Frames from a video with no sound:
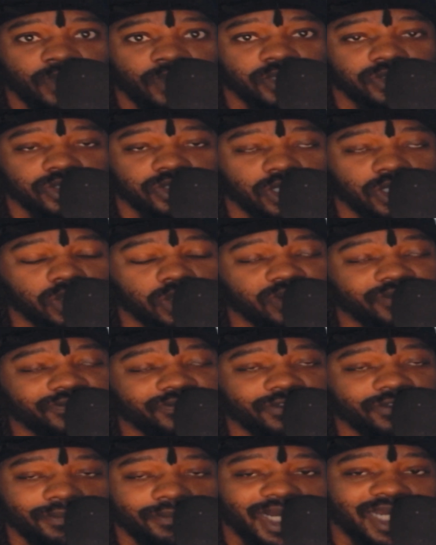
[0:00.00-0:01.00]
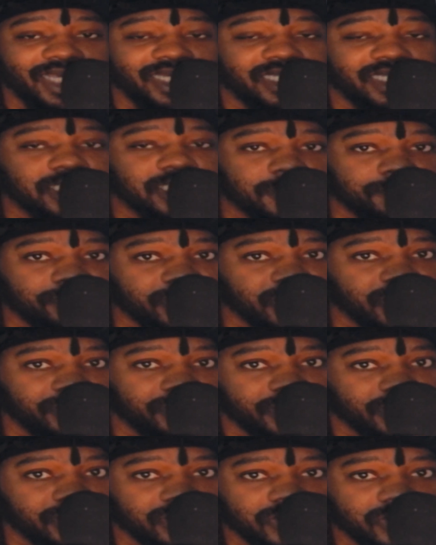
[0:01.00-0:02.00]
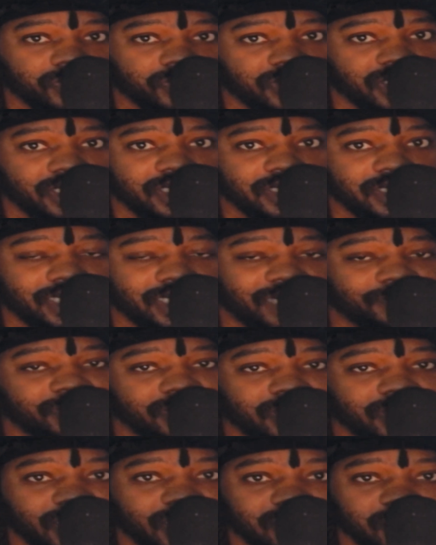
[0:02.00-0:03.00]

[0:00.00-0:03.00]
So, from my experience with these type of things,